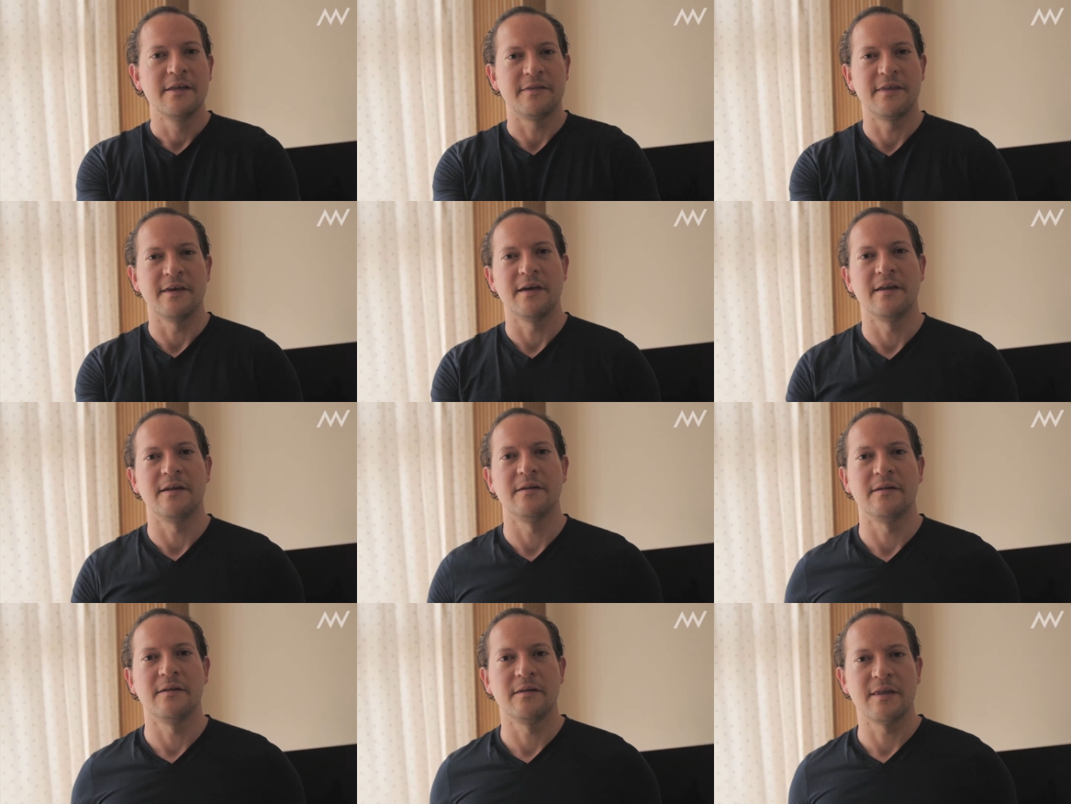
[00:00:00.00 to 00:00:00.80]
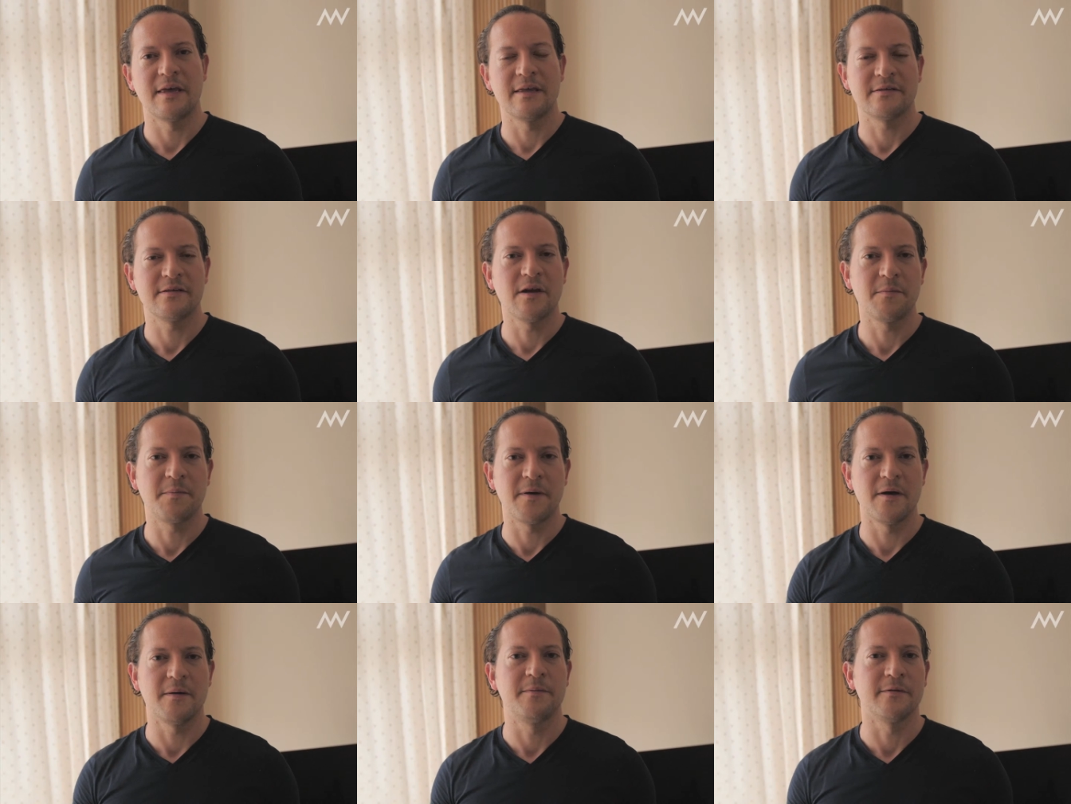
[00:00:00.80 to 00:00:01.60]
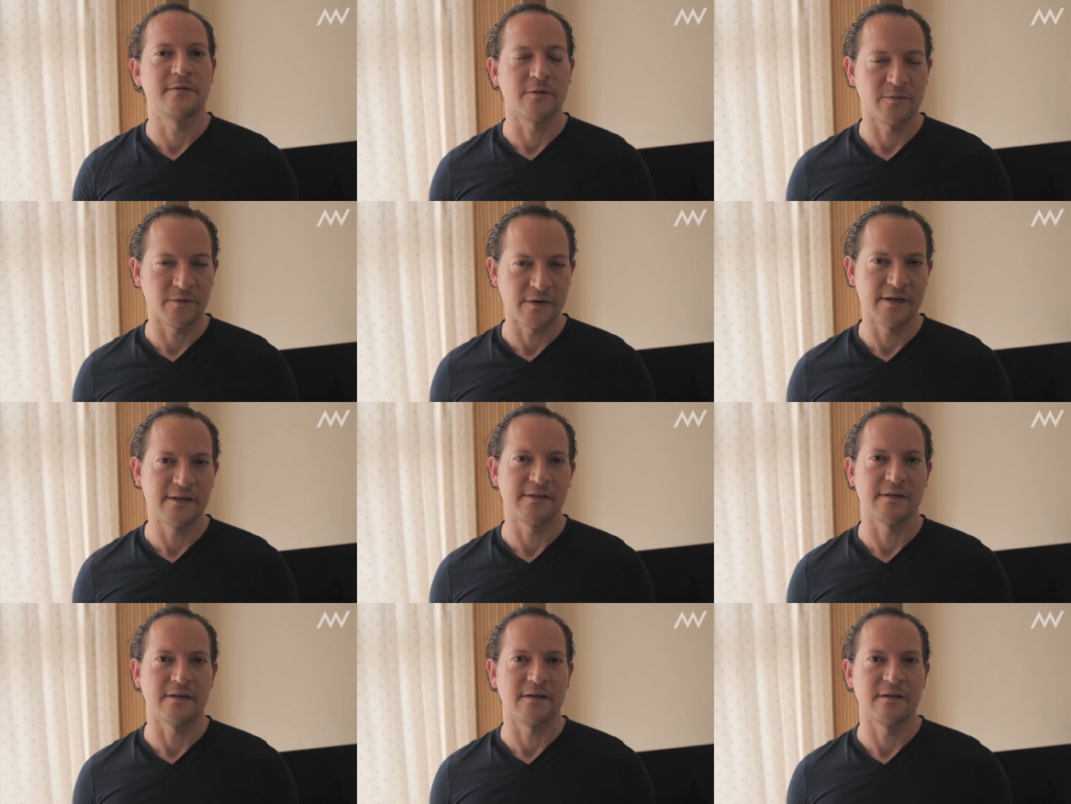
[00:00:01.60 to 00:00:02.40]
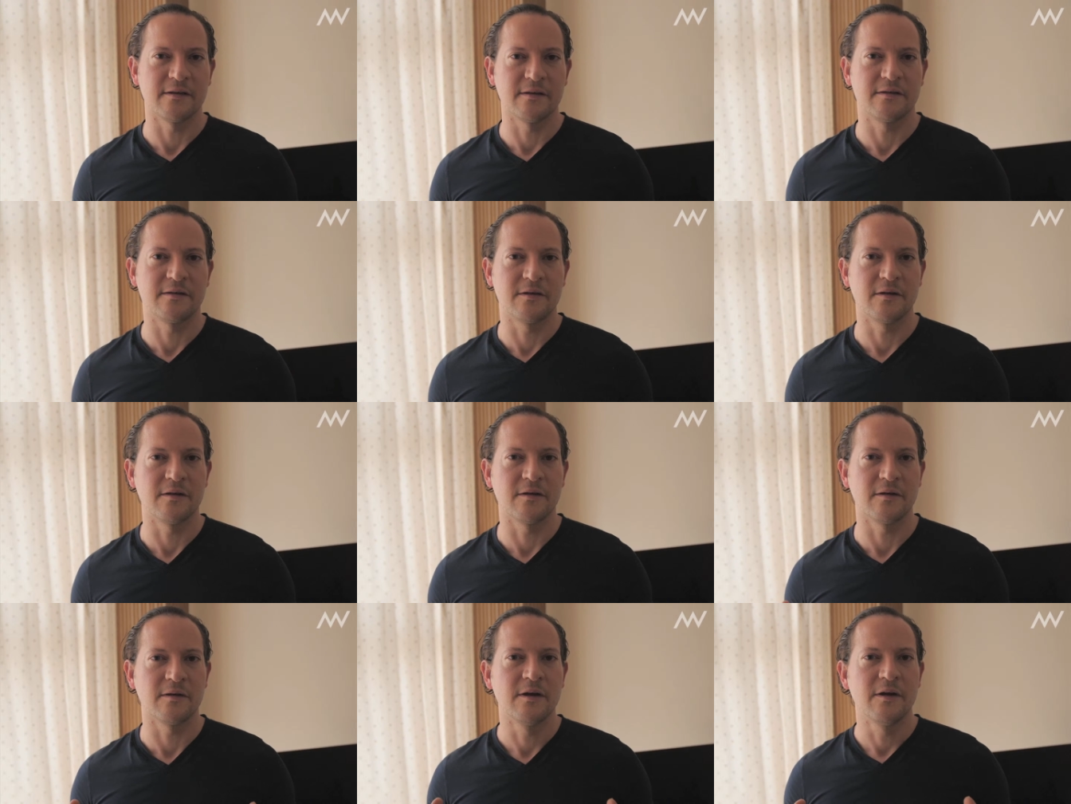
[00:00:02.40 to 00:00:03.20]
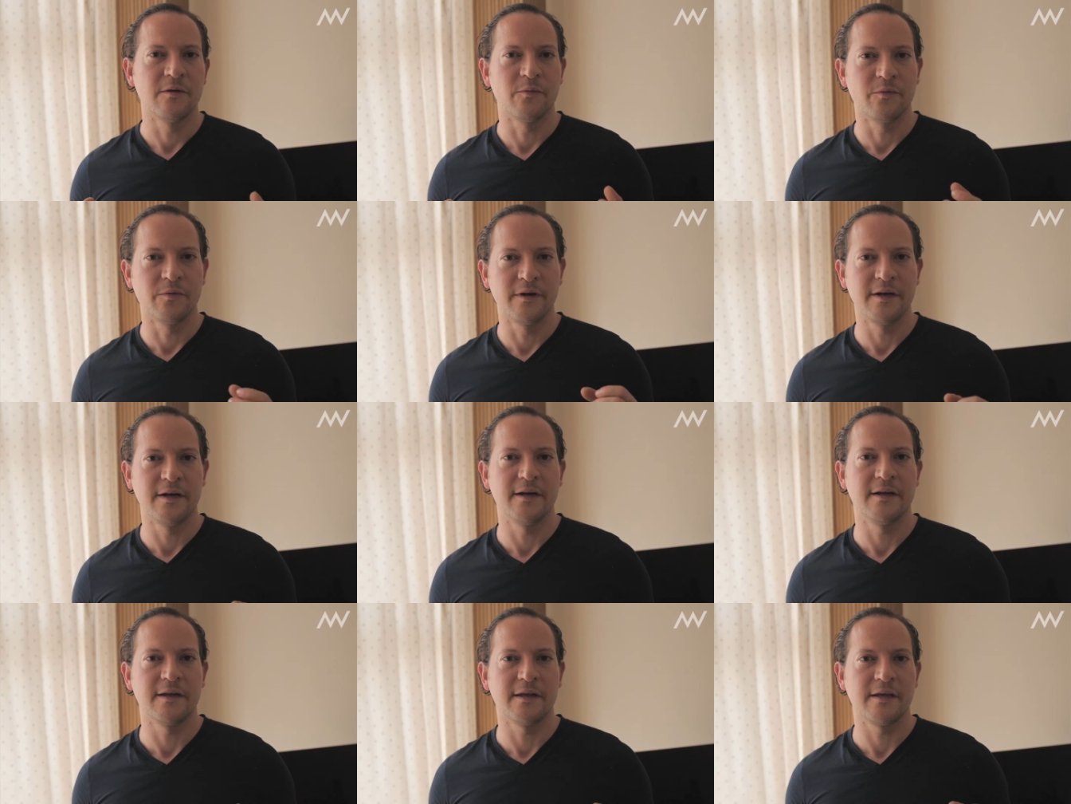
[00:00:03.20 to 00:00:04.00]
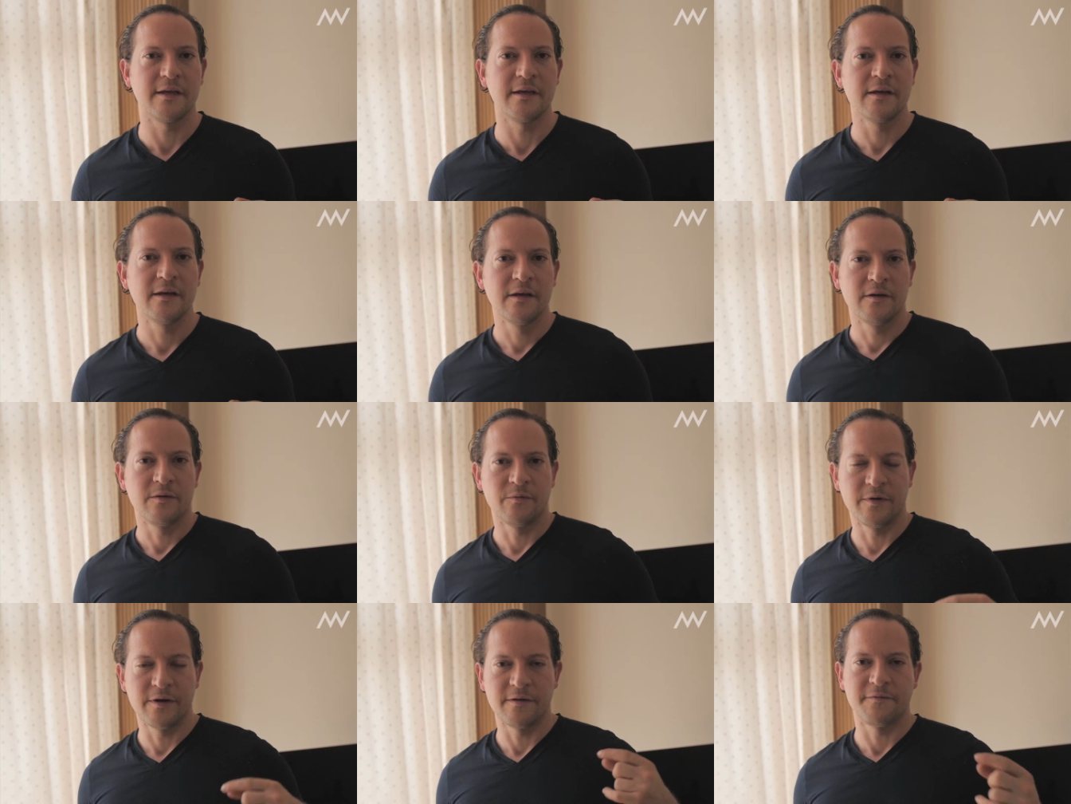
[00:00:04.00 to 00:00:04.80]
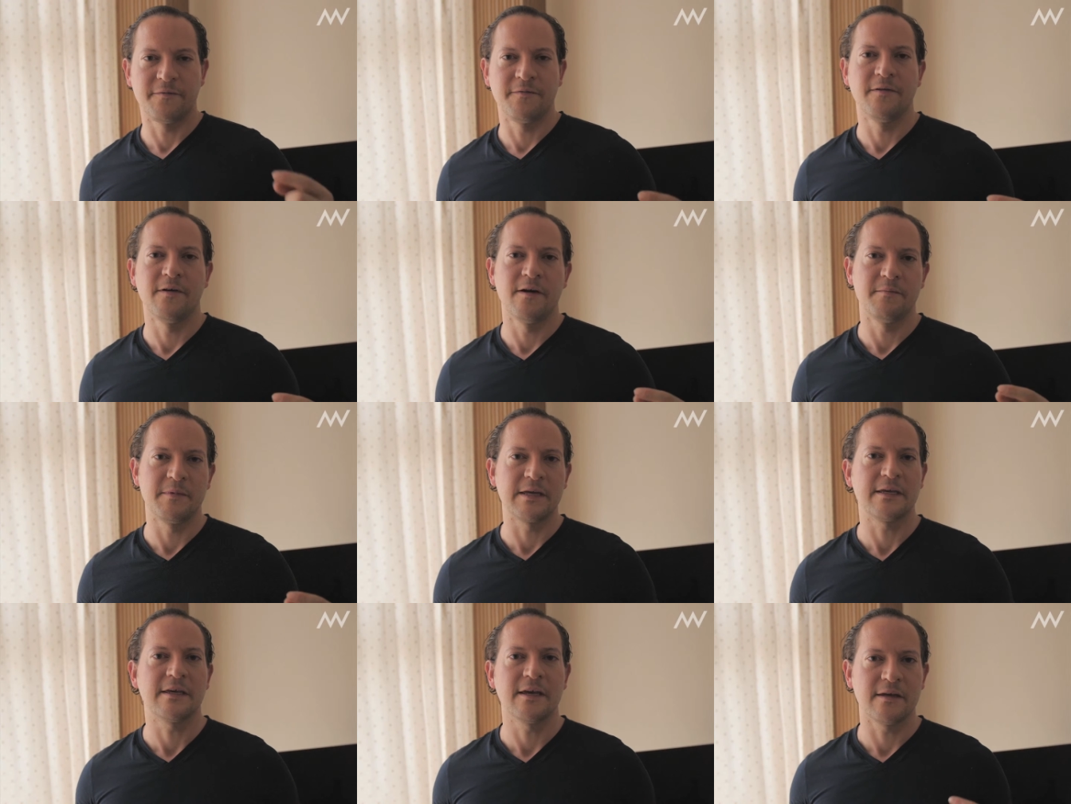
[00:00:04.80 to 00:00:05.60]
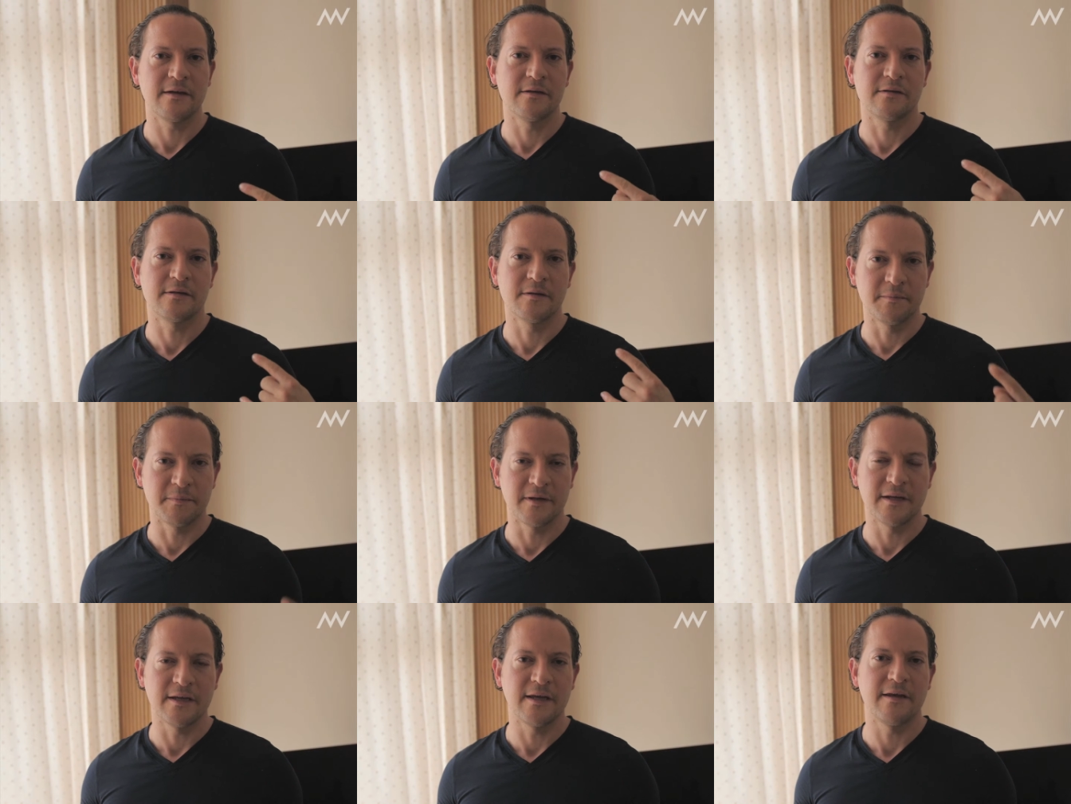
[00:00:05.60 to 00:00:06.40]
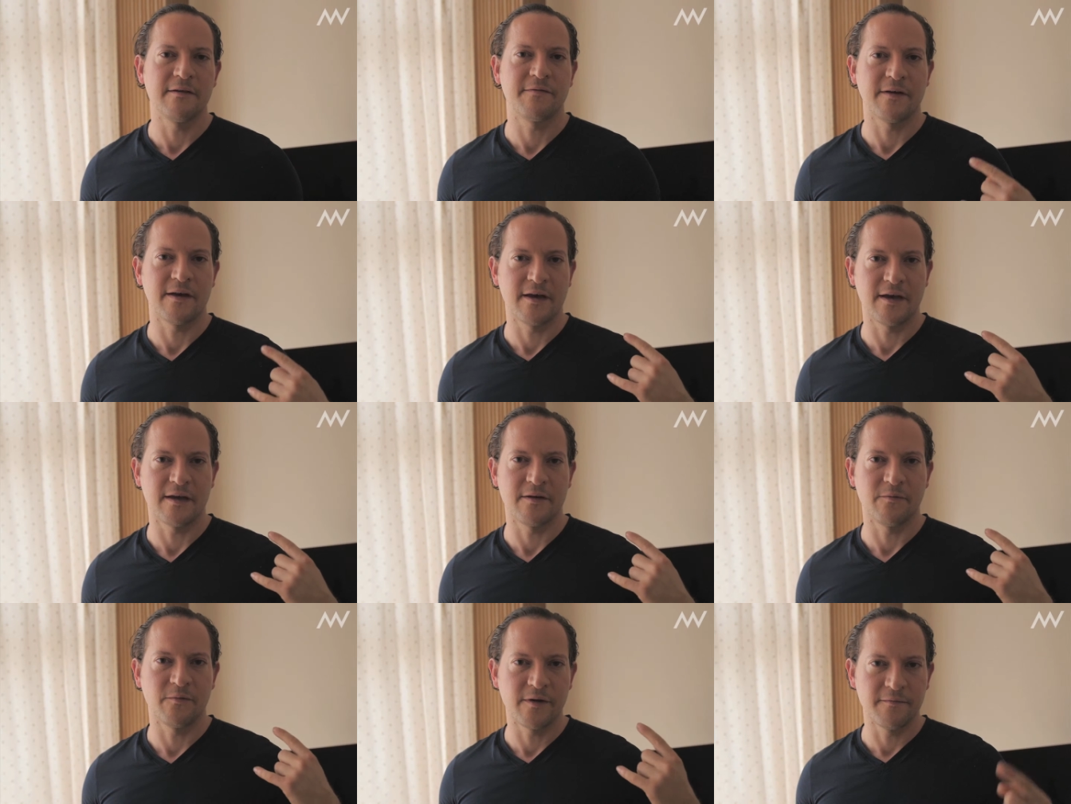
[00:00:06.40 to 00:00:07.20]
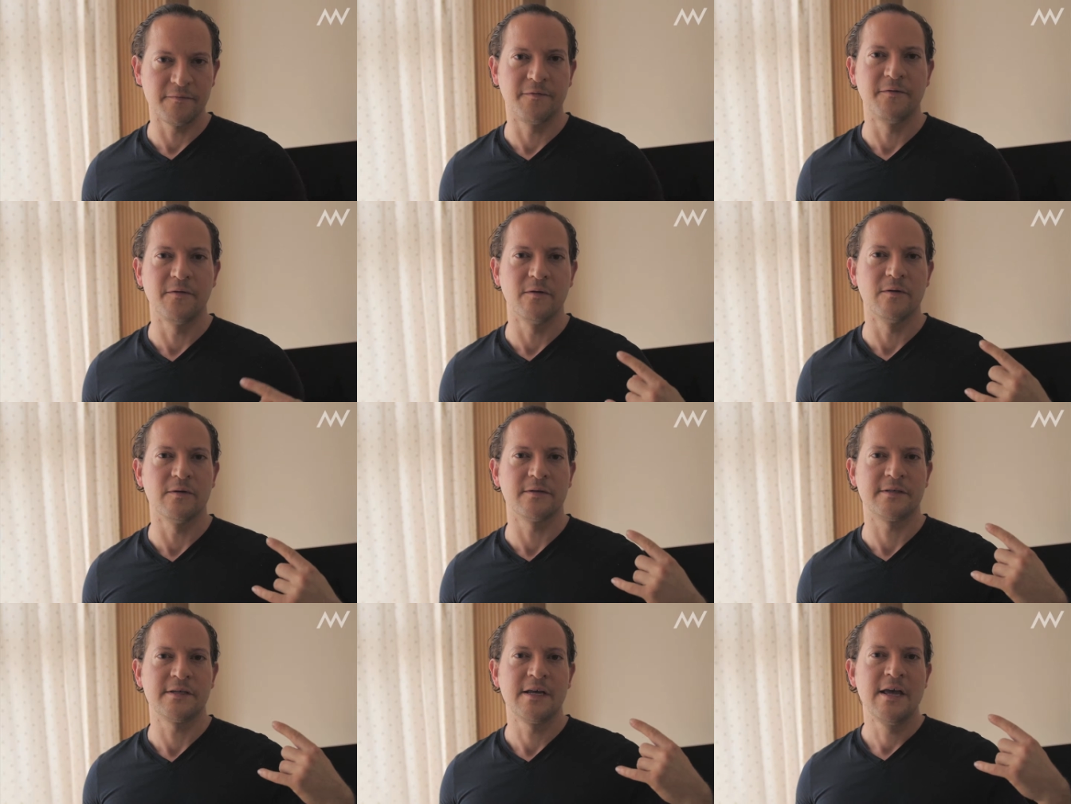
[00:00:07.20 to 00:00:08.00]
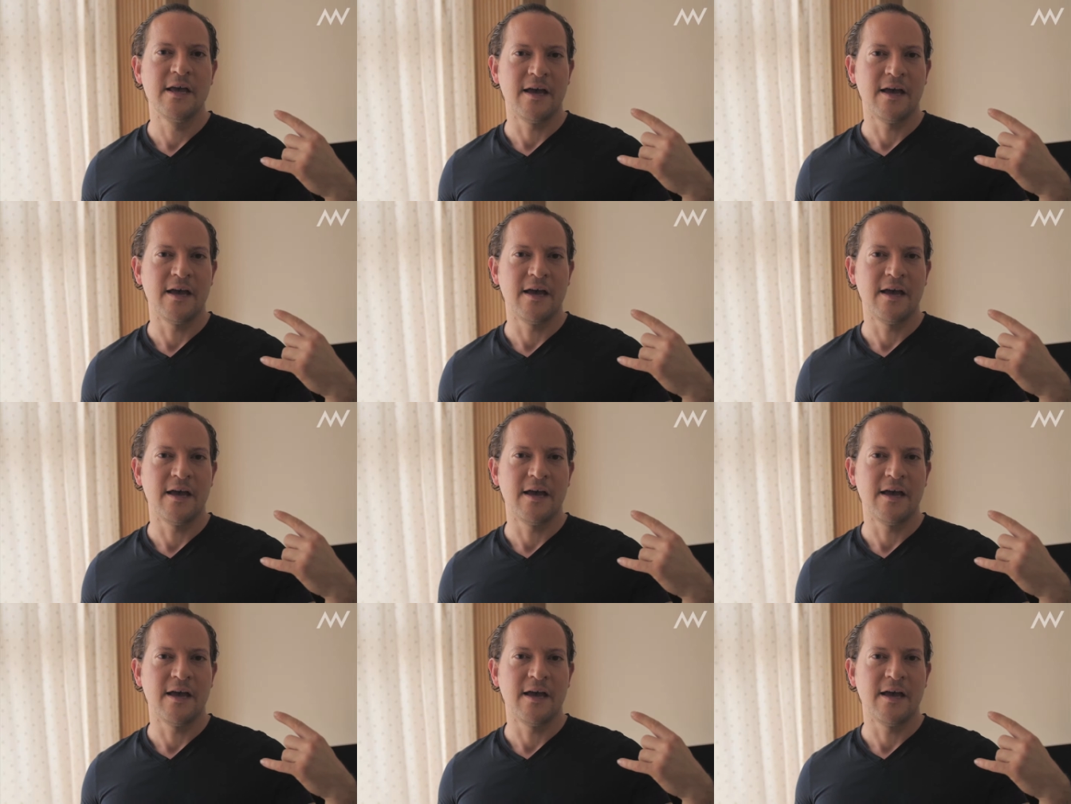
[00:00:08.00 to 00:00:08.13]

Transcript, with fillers: then there's no purpose or reason to really reaffirm and get you to believe and reinforce